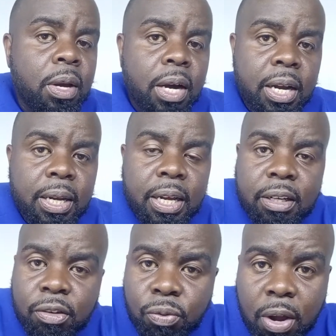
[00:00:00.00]
And that
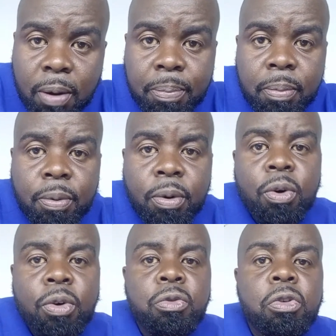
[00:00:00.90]
is where people go
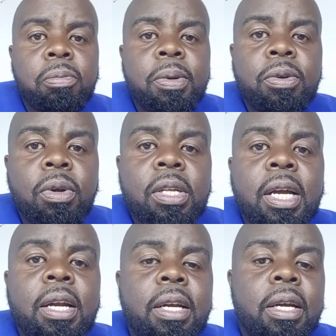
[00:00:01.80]
to hospitals
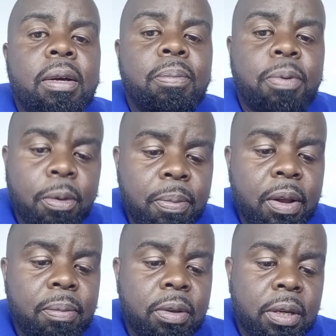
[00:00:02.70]
and
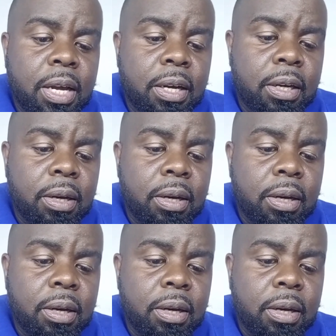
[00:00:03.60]
problems start.